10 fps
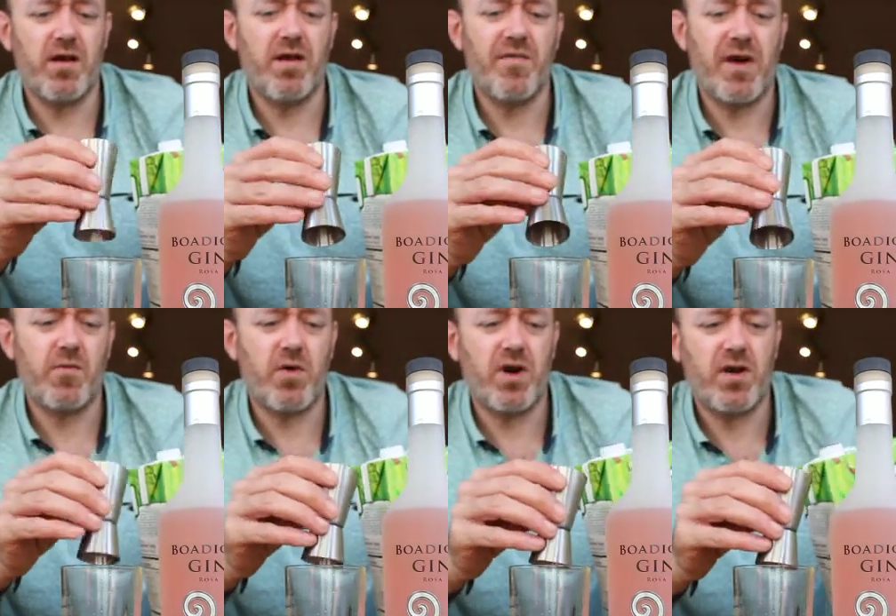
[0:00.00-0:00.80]
I
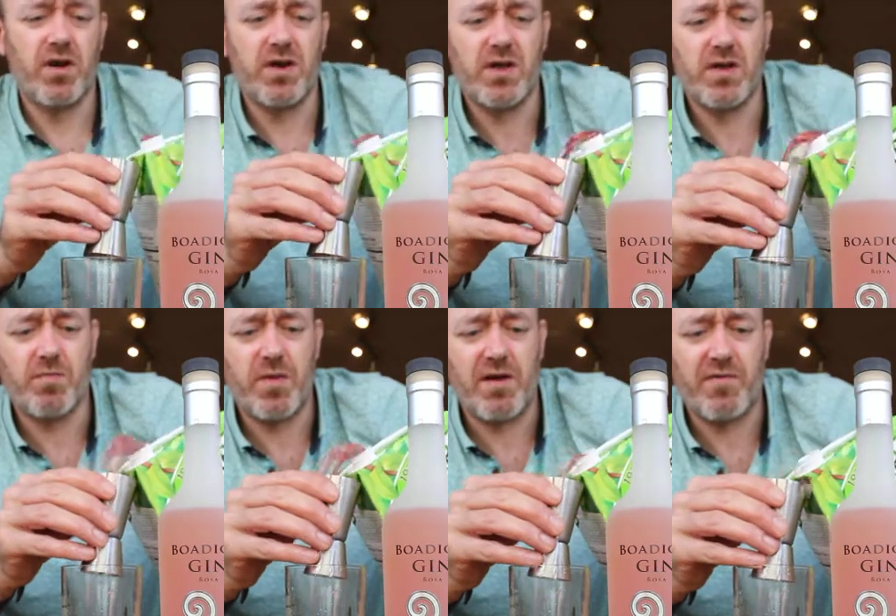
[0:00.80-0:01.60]
found one is
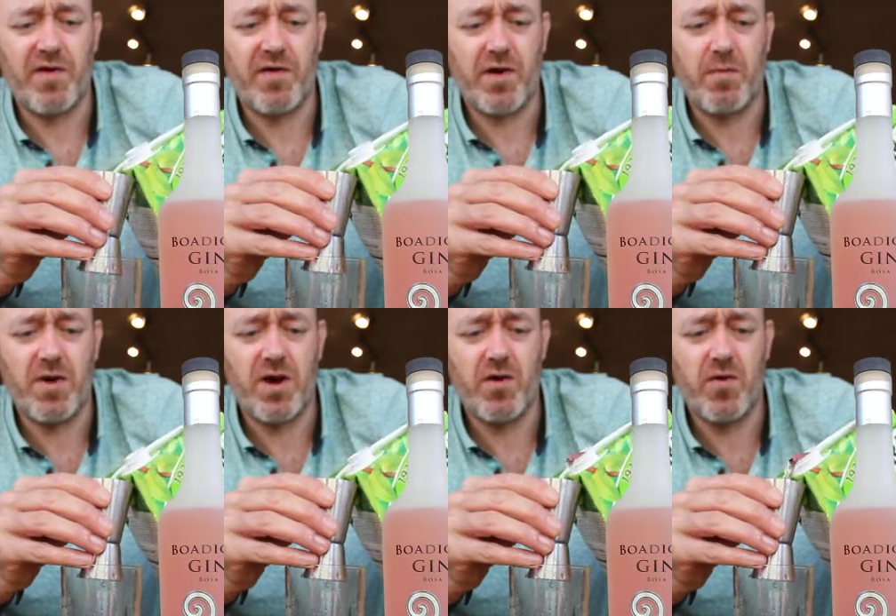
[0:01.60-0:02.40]
about 50
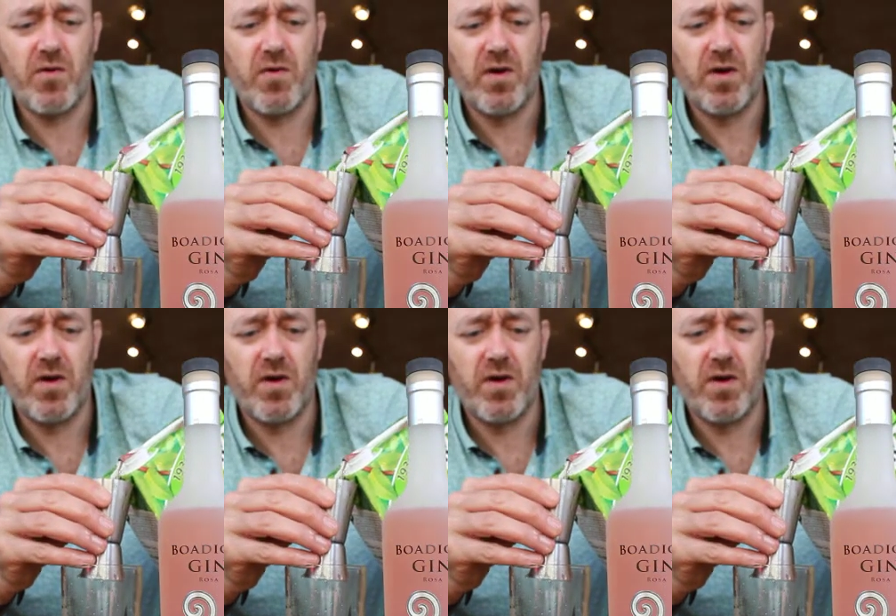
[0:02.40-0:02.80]
mil